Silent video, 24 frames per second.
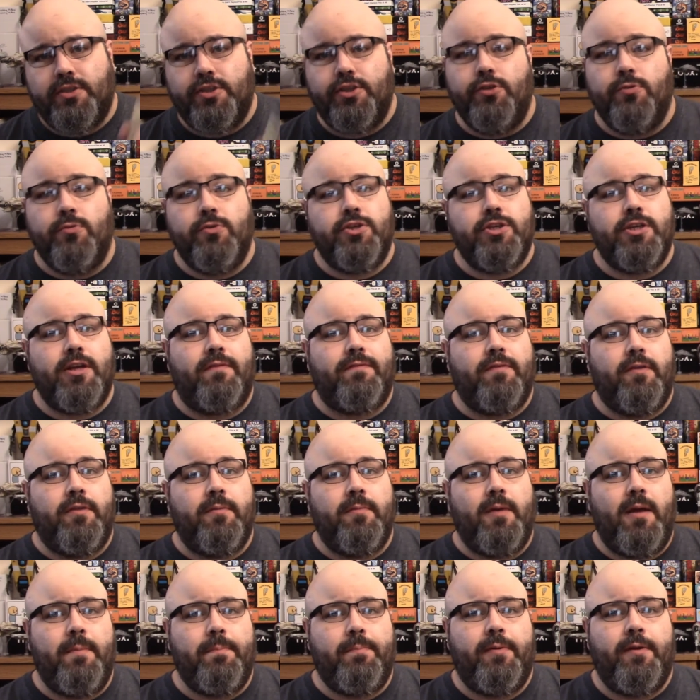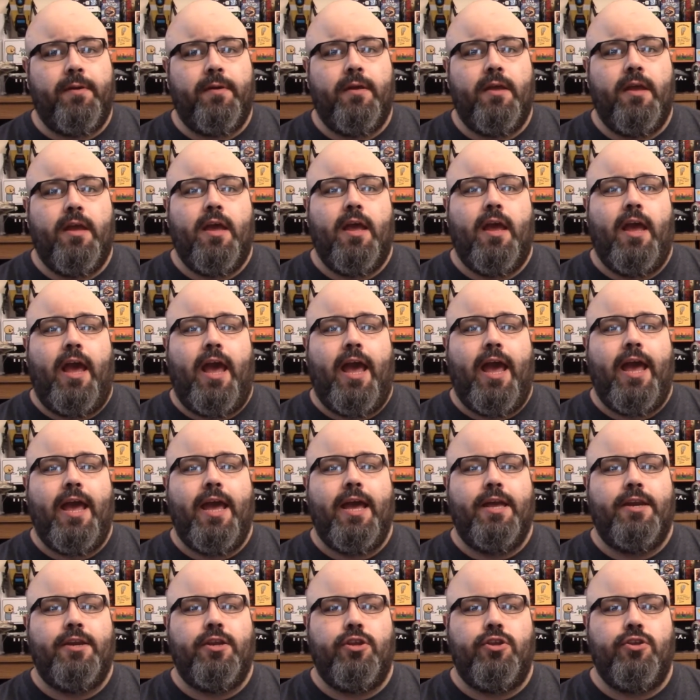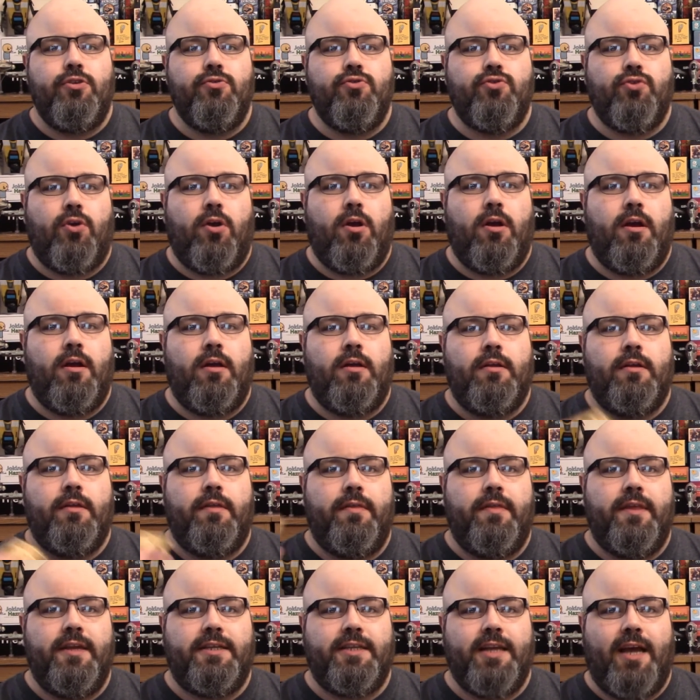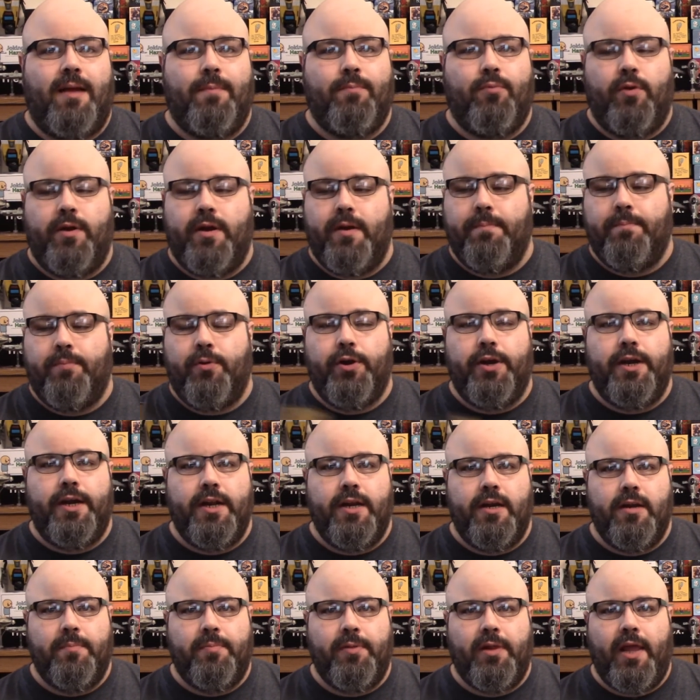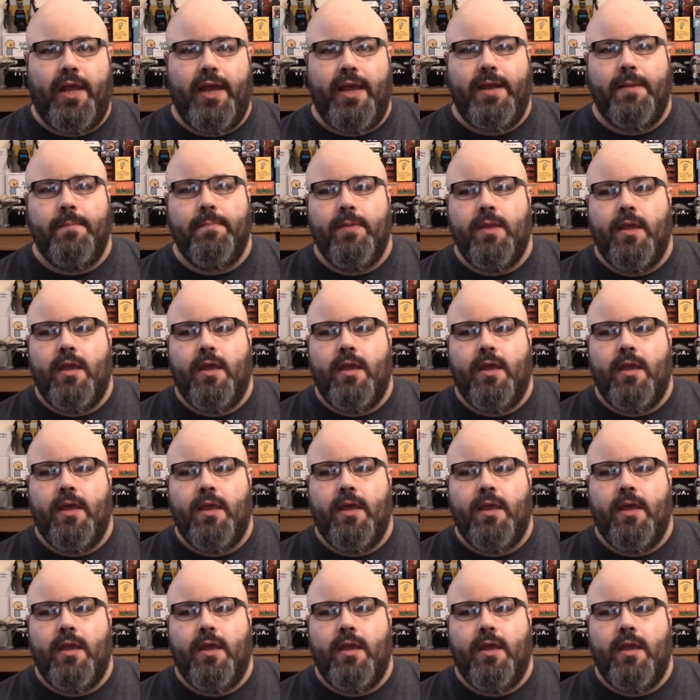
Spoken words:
You shuffle them up, and you draw the top one and put it into play.